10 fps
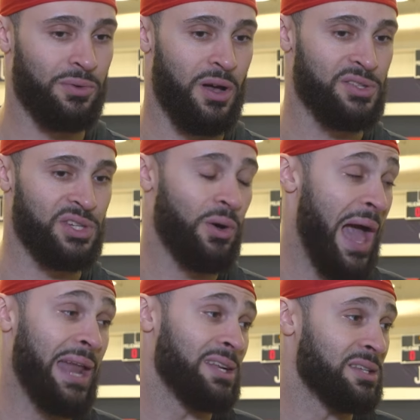also
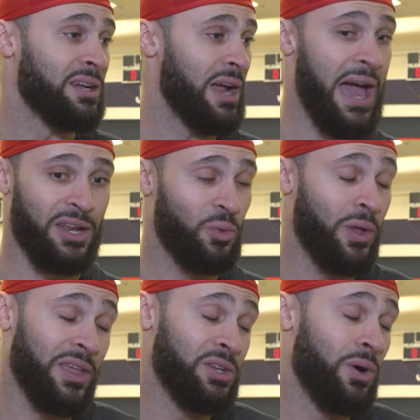adding to
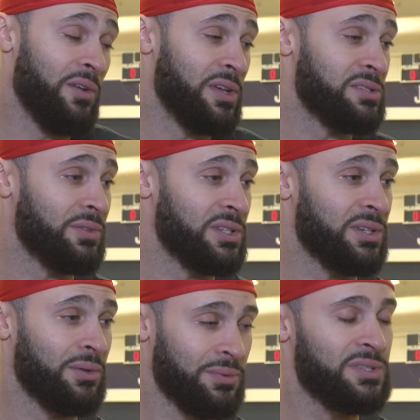what they do offensively.
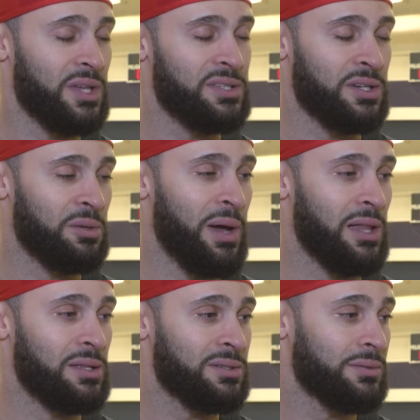So it's a good
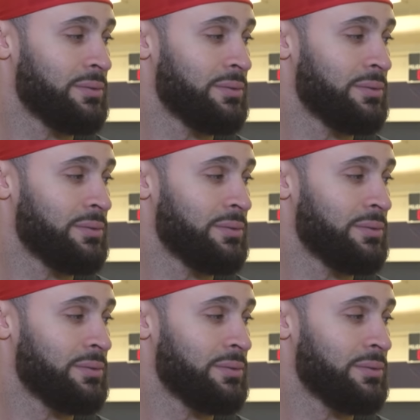balance.